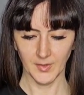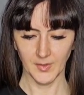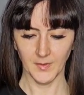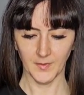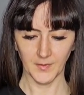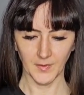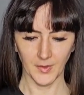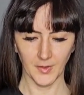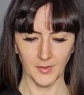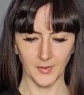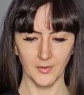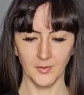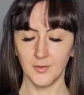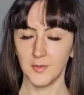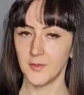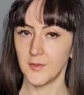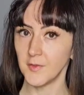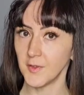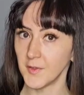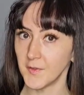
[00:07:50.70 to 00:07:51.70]
So
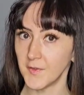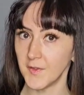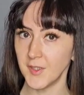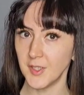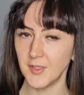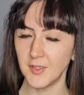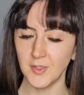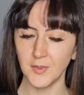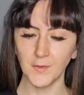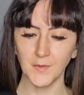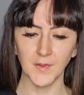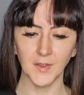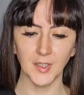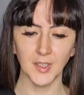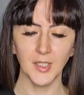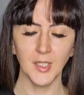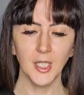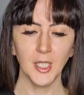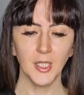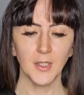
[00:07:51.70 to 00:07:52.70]
first thing you do
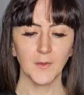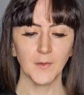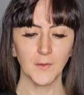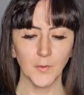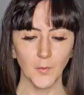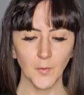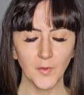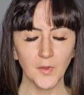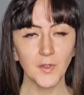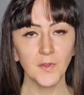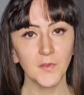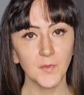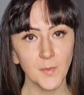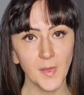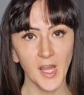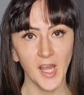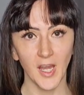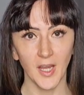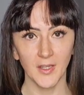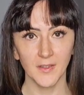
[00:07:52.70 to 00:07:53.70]
see, so this
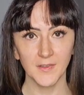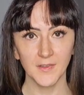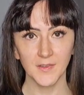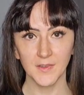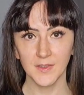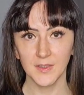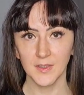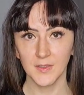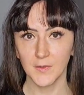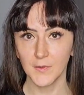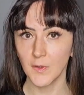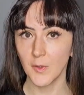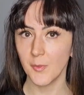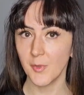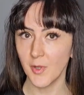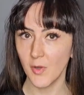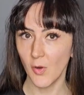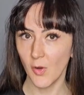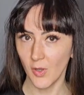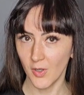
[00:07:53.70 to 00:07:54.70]
mask is from
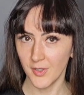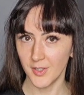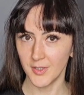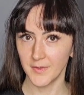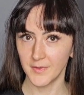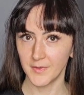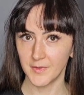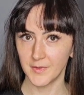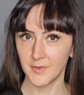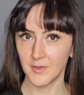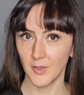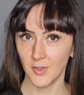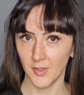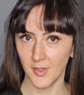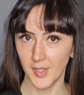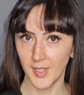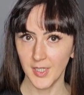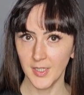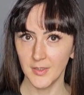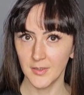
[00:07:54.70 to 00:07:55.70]
an artist, all
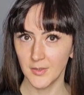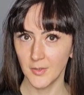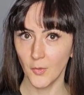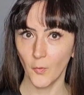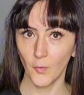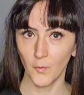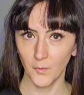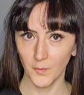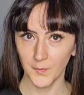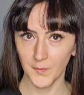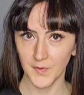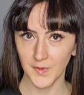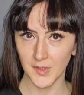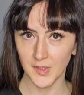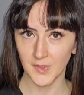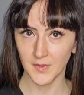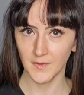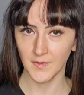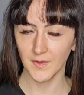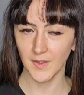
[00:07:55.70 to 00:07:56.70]
right,
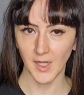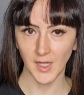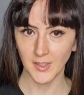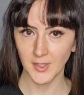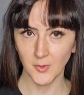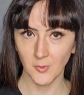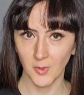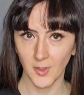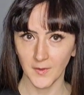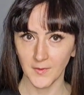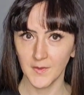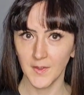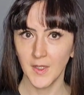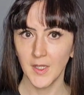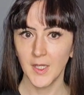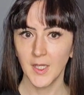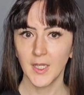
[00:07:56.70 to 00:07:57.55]
overseas, not US.